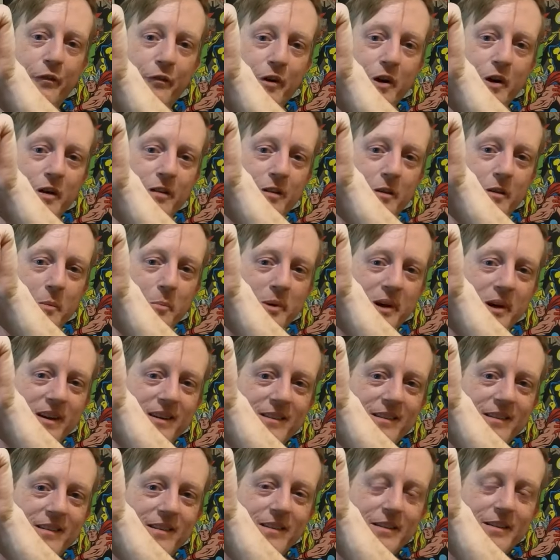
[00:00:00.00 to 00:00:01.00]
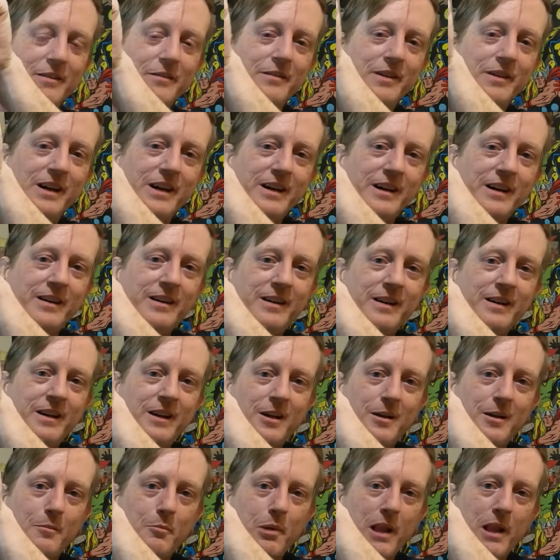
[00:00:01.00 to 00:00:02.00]
first appearance of uh,
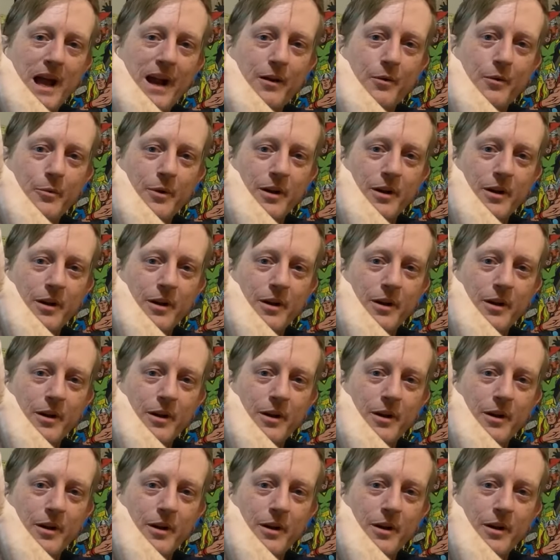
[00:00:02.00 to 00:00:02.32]
Black